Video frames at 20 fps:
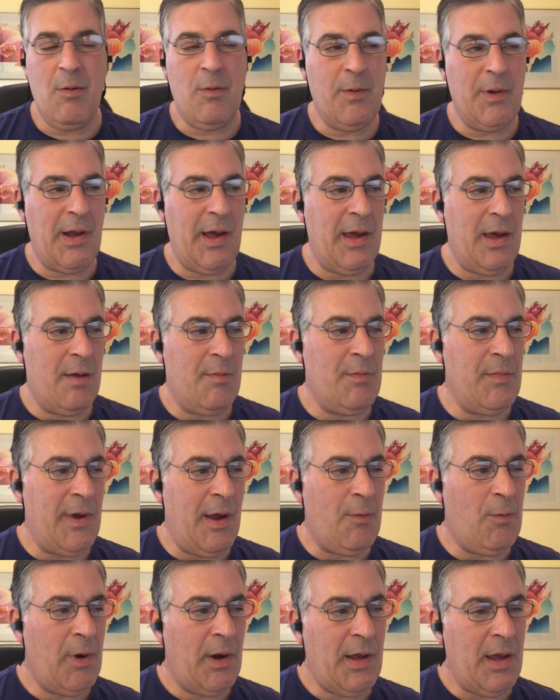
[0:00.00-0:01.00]
When I am
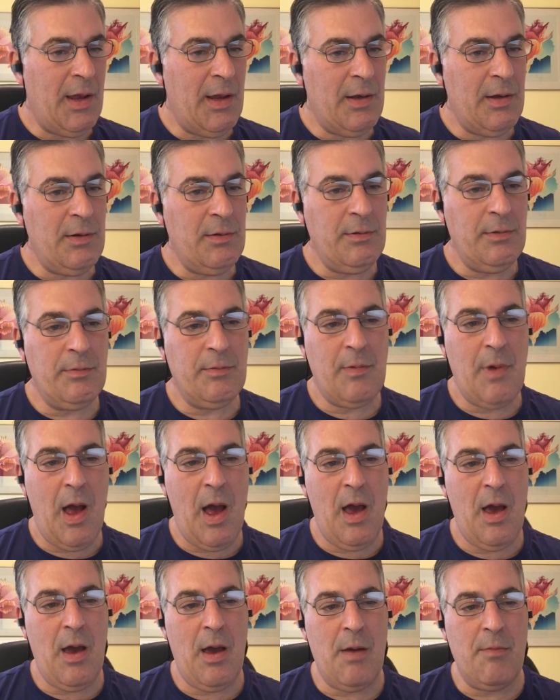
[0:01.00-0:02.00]
networking,
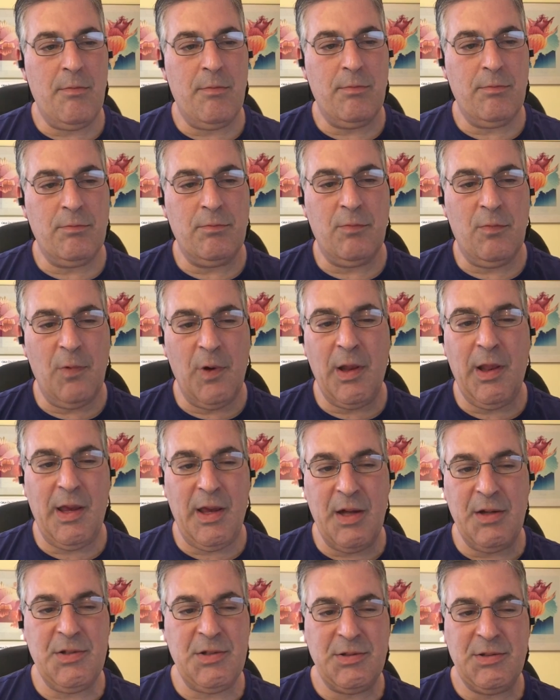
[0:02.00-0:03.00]
I'm really
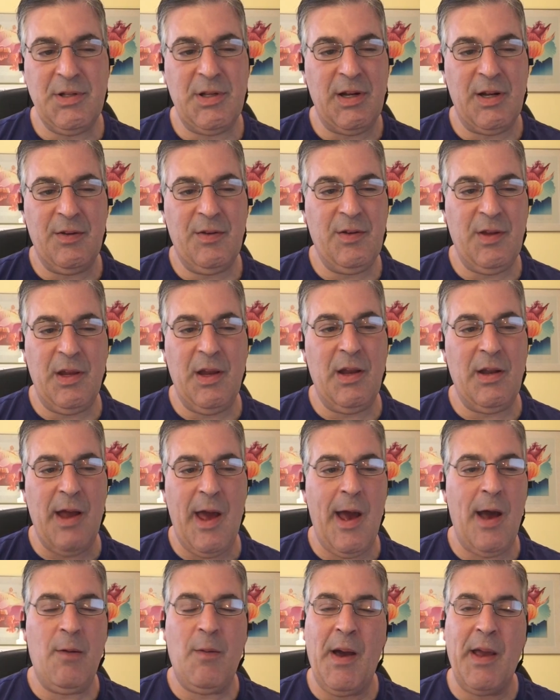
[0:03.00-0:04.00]
interested in seeing
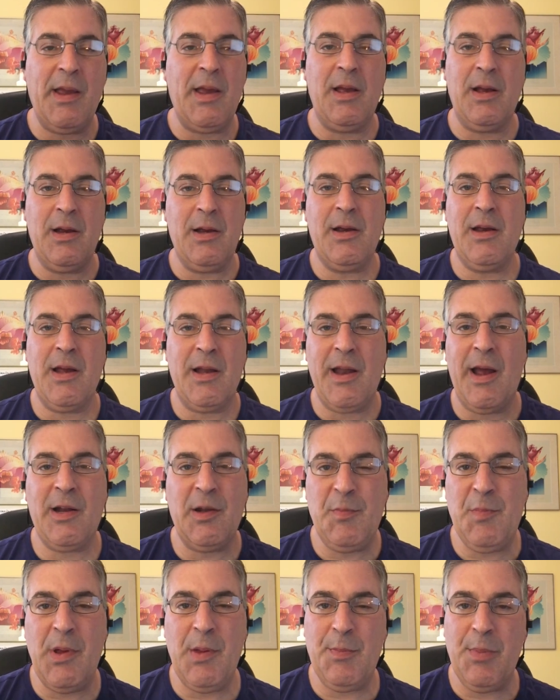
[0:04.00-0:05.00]
how I can
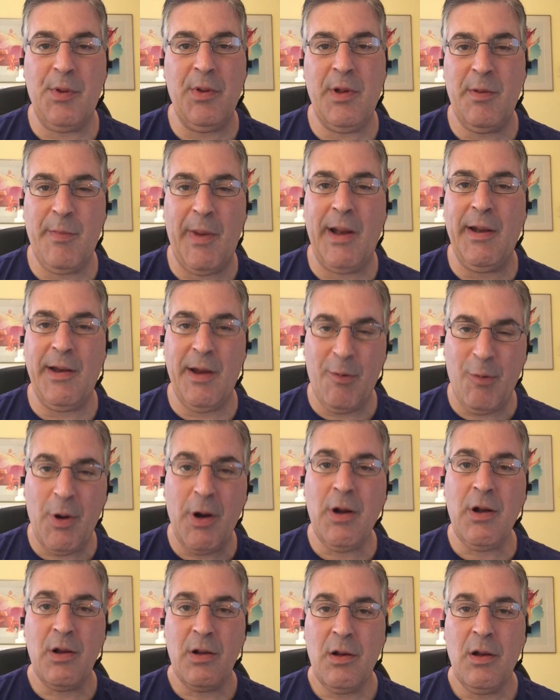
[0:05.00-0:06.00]
connect people in my
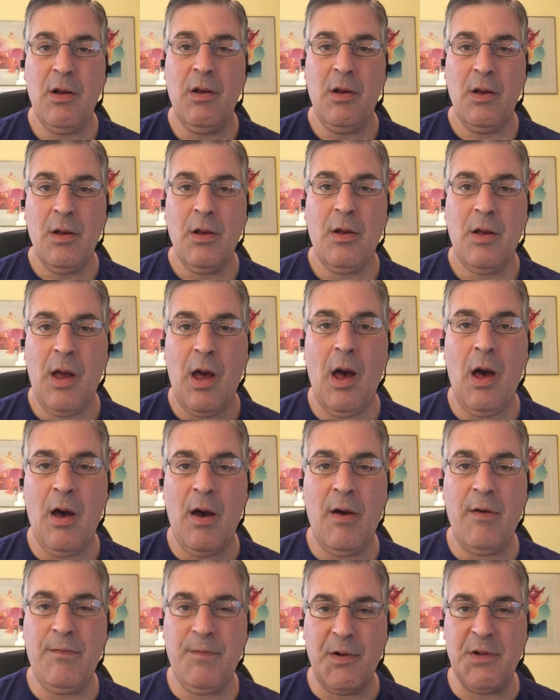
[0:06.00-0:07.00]
network,
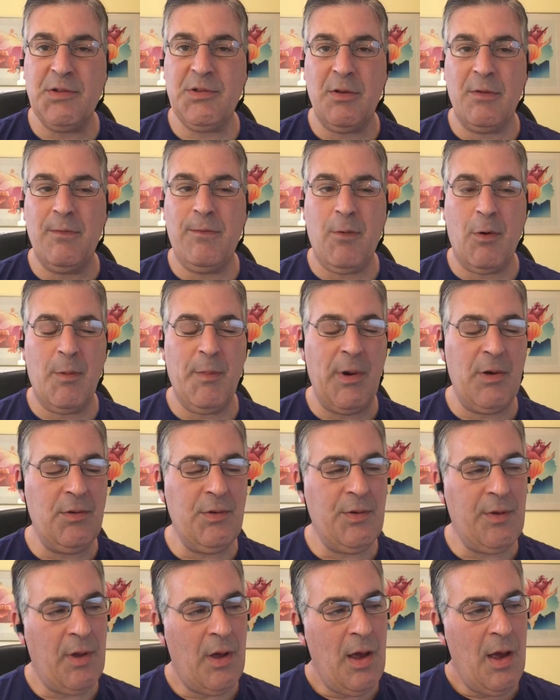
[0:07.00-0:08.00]
first and
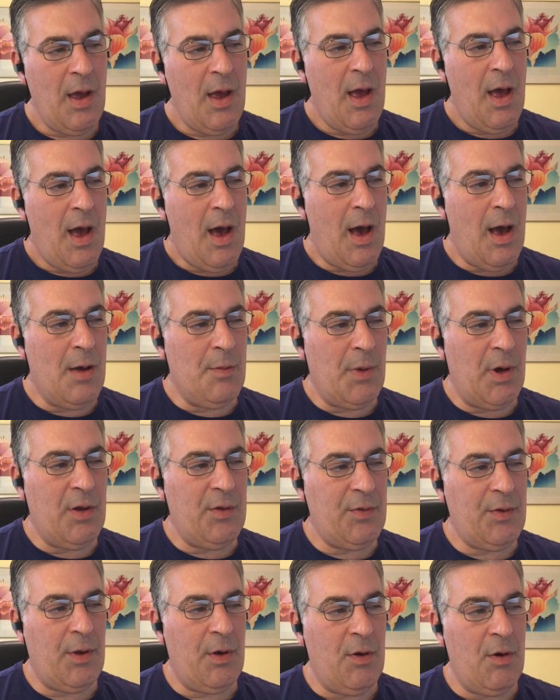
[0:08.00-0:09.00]
foremost. I'm
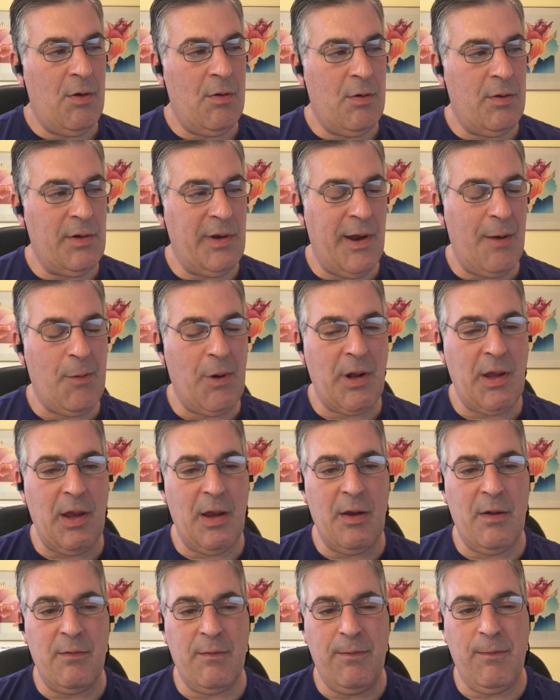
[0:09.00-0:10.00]
also
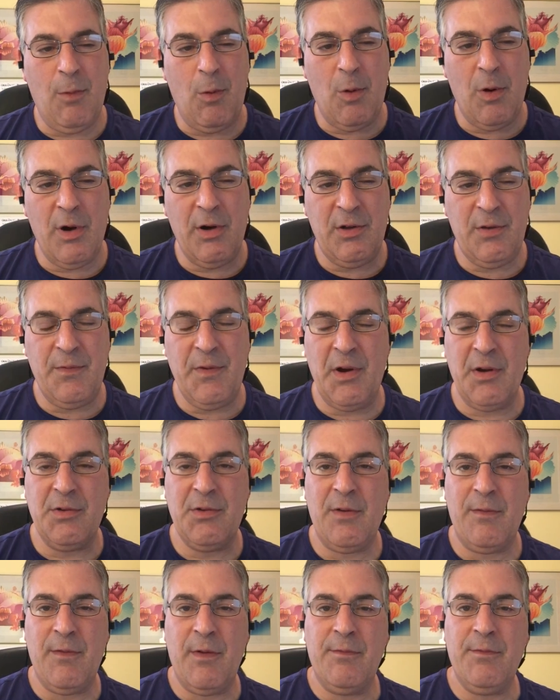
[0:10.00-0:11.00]
networking for
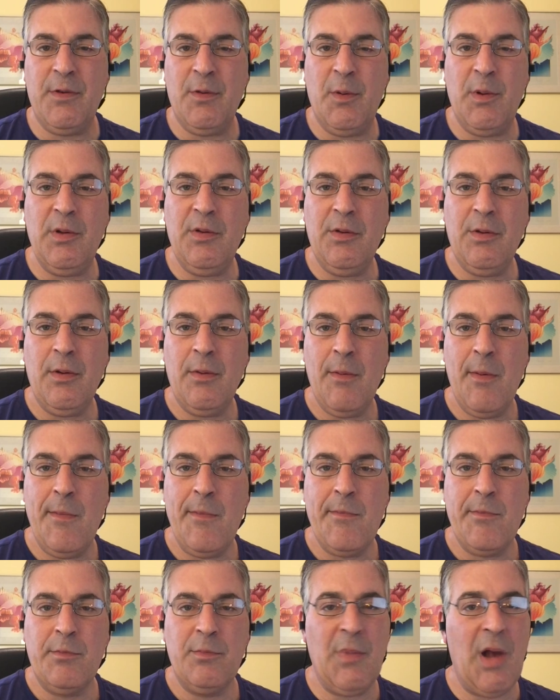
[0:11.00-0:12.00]
spheres of influence,
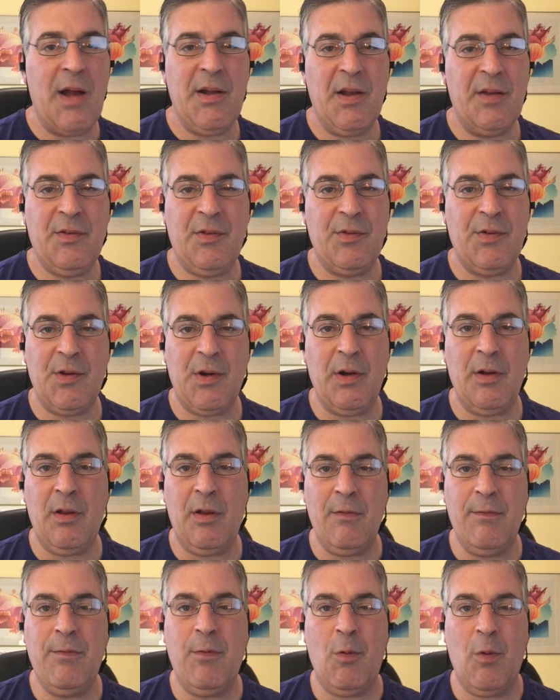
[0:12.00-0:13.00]
not
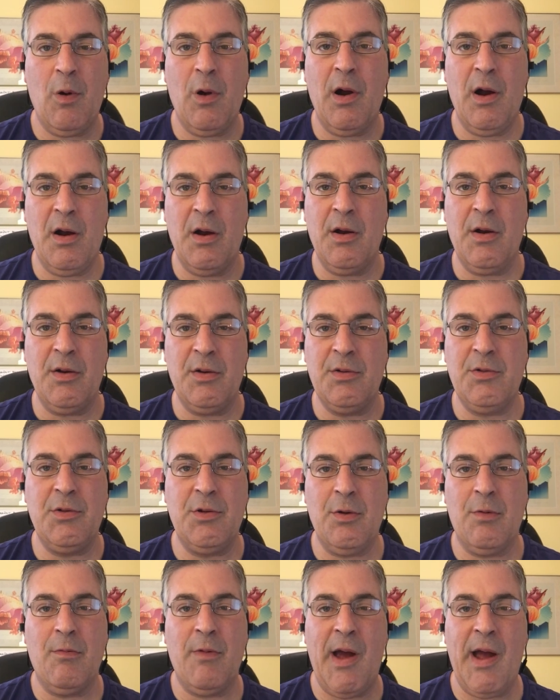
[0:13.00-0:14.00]
necessarily for
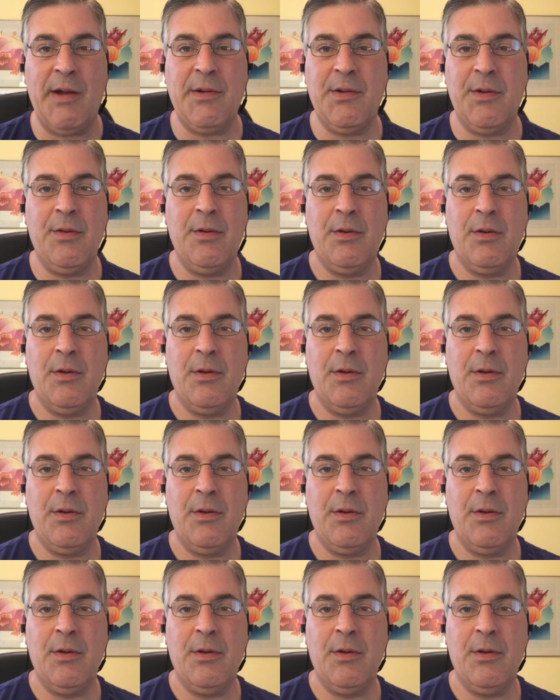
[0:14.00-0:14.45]
direct